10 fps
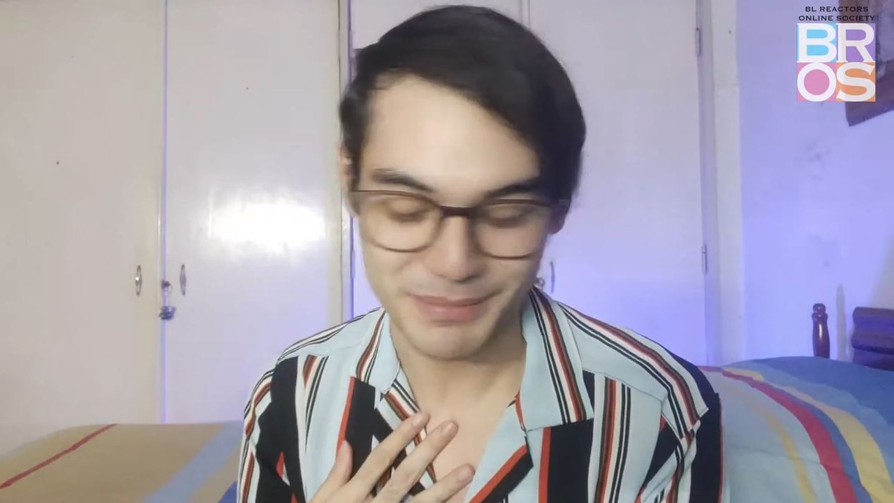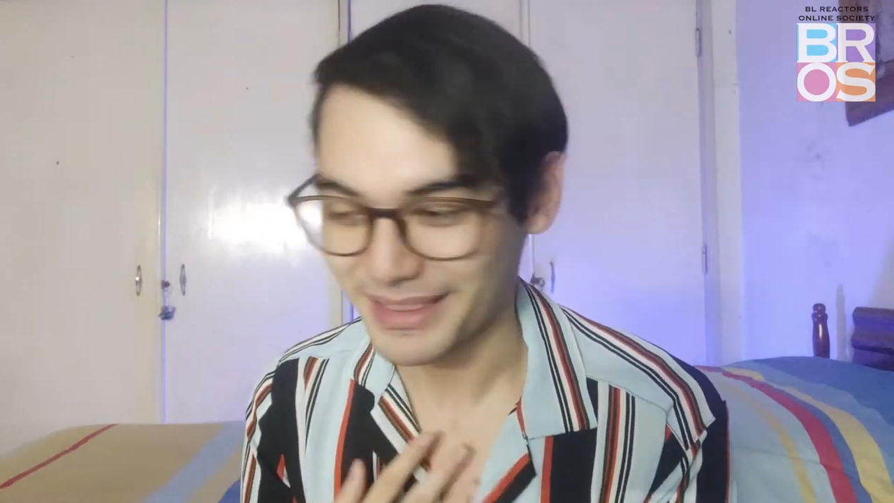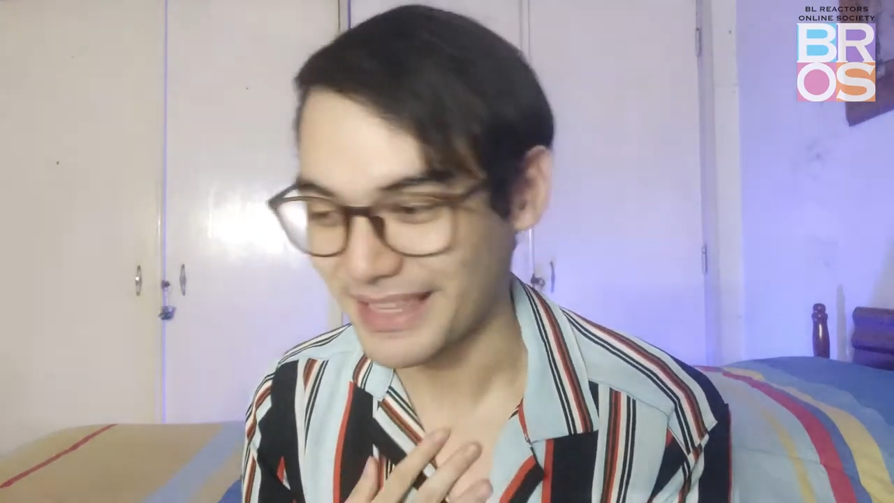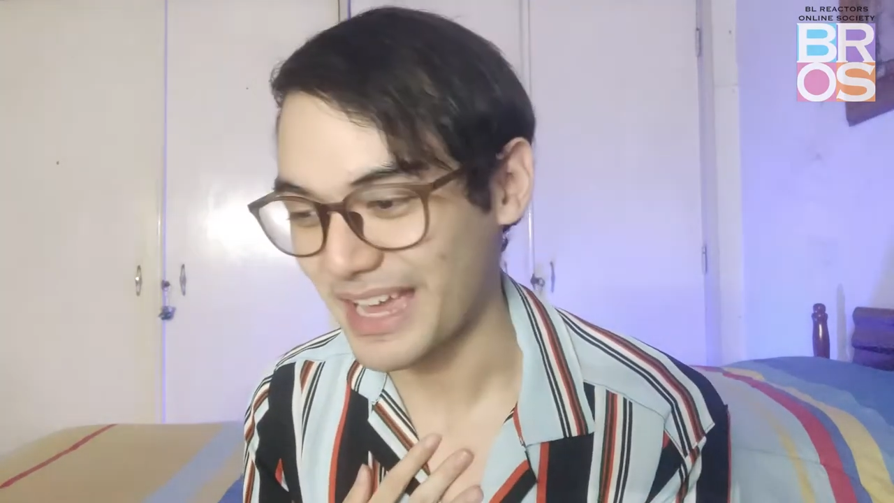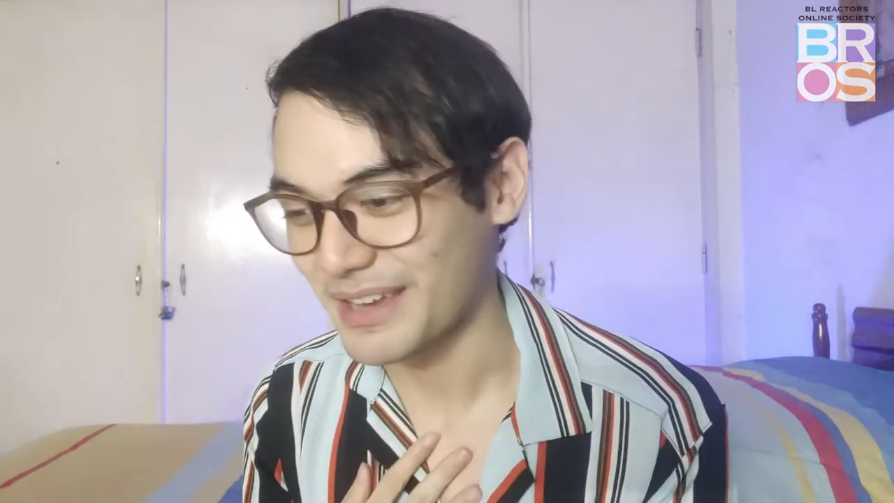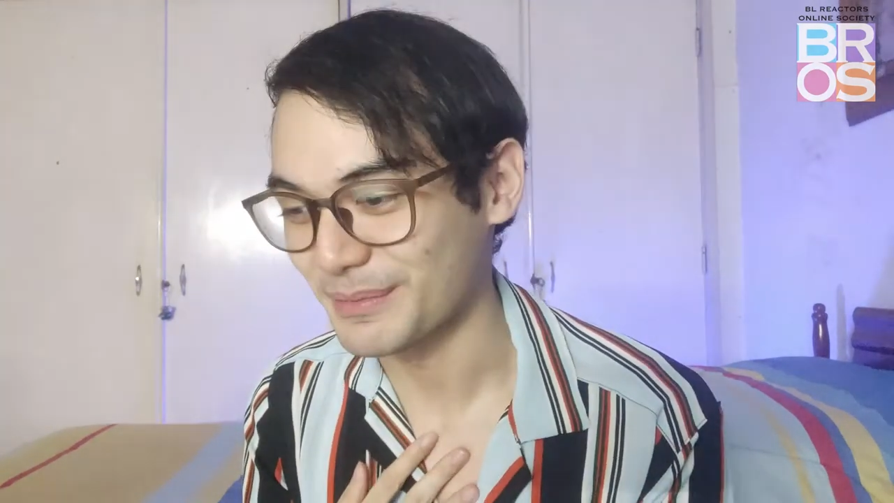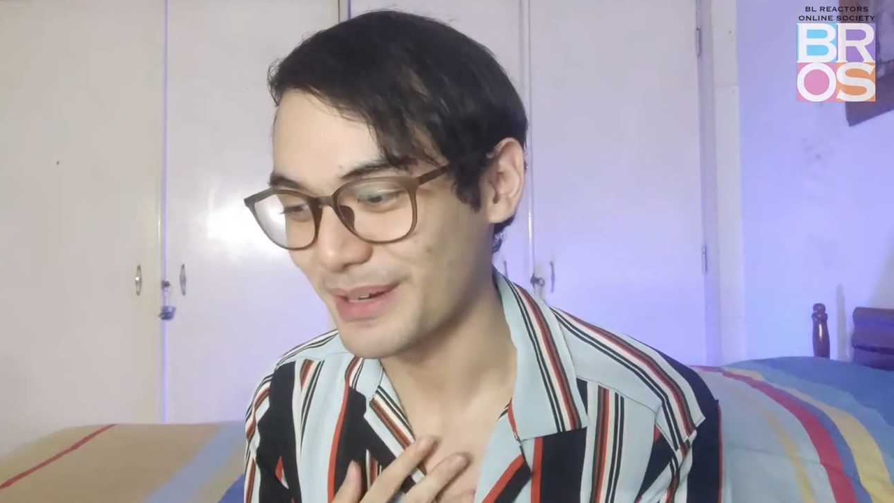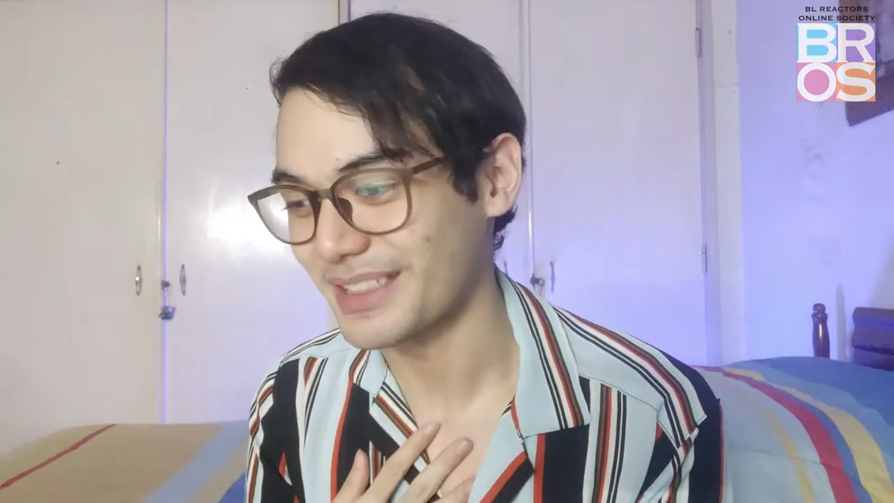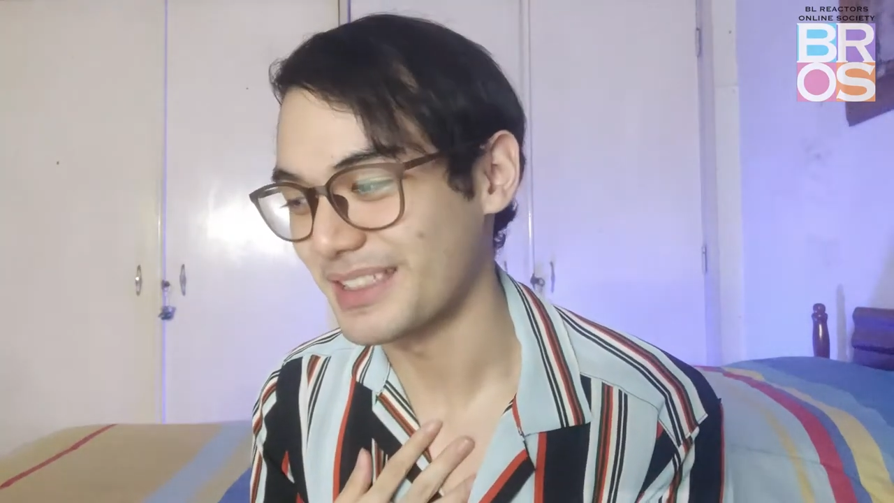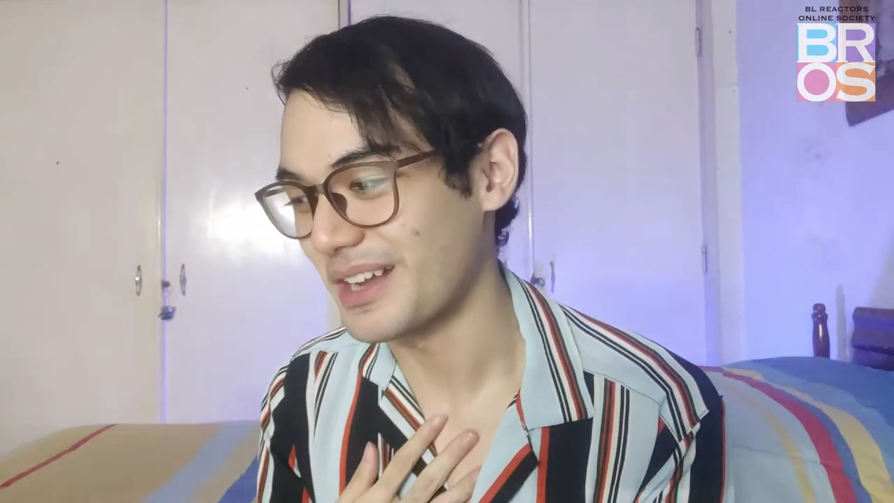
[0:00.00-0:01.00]
my time
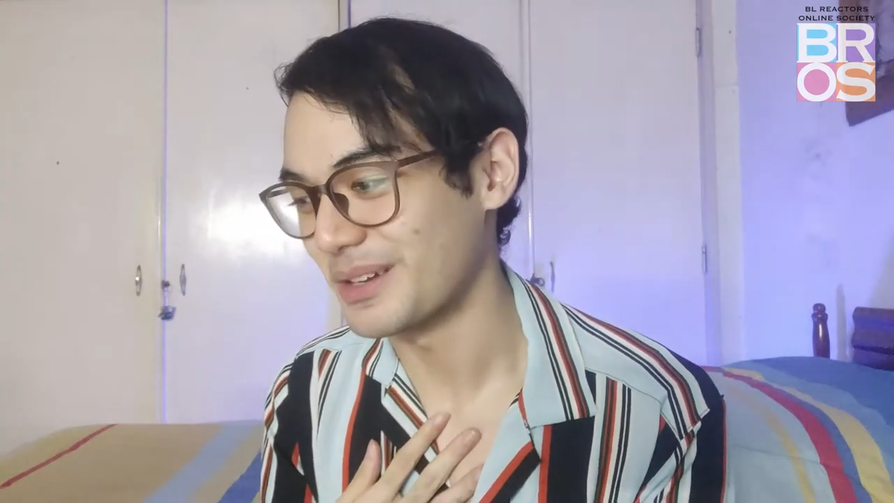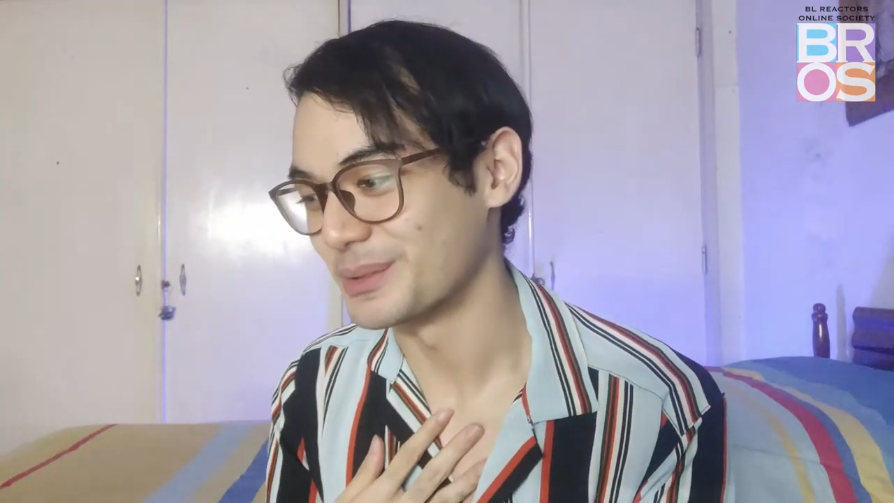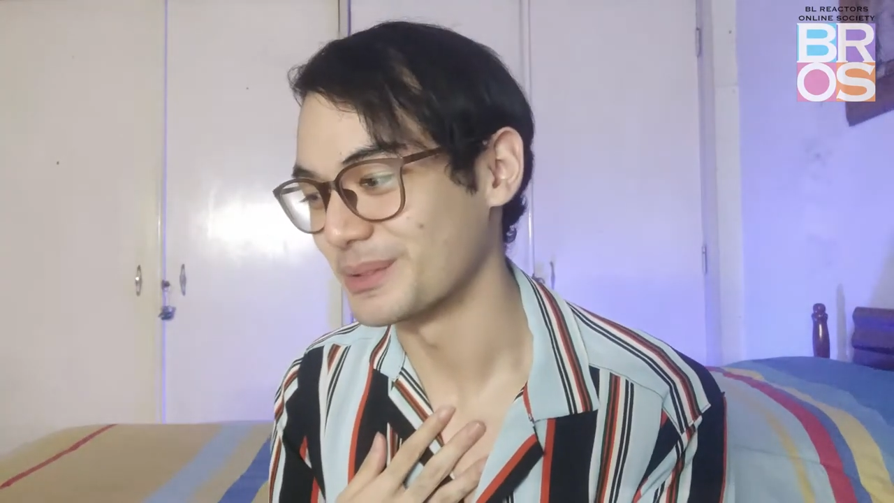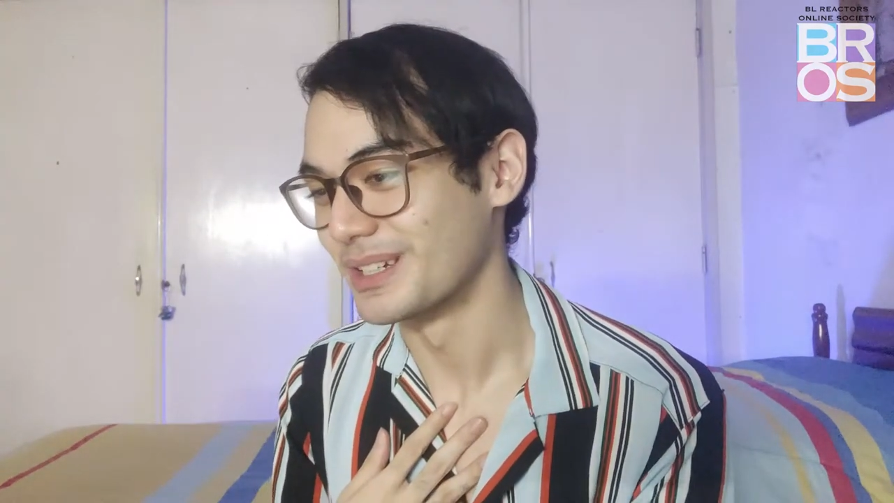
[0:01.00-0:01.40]
right now.